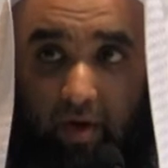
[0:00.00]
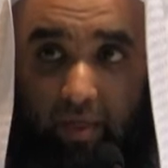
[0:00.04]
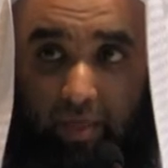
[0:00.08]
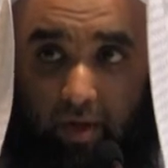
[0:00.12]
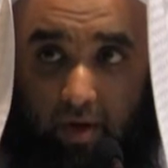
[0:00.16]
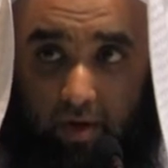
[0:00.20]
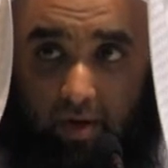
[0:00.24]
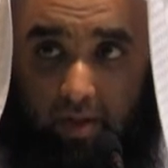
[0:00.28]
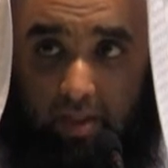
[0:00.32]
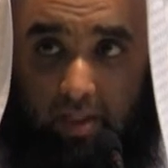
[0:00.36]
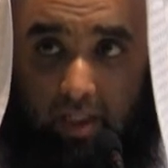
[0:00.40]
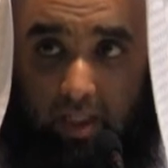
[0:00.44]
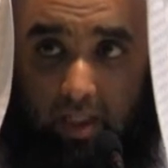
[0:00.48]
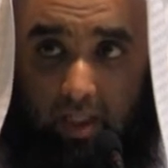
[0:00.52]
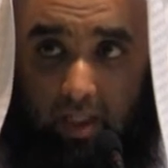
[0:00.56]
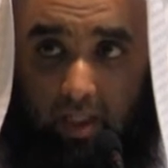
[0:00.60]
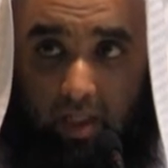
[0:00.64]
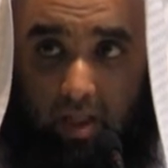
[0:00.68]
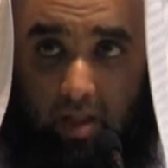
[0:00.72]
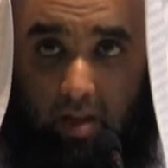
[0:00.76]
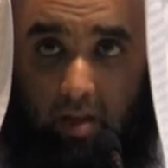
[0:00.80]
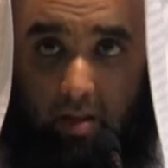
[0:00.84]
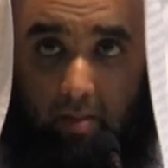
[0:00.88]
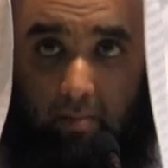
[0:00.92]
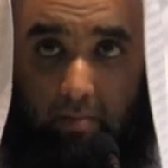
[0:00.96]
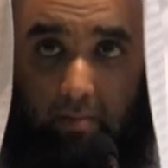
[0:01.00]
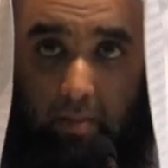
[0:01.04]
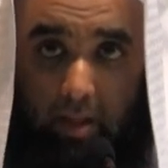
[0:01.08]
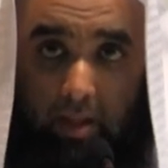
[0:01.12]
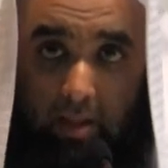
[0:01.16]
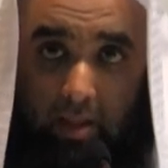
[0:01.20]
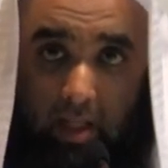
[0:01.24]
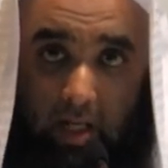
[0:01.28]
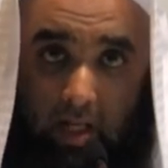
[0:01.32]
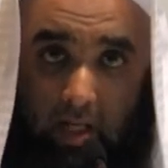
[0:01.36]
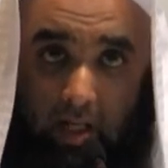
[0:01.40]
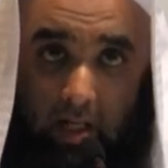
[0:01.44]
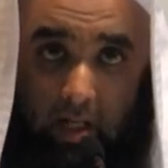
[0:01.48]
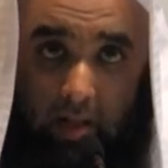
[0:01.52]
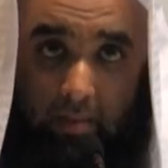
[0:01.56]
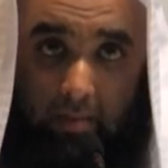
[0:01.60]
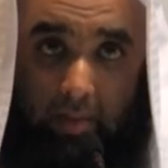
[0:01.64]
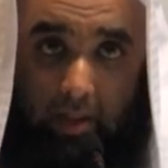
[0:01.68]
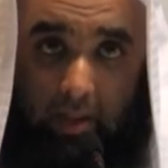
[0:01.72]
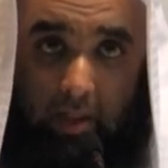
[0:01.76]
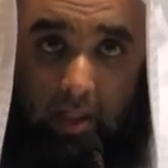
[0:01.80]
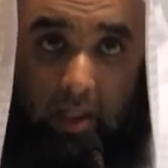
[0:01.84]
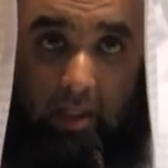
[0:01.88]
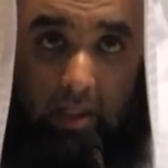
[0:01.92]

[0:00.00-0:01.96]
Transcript: authority, but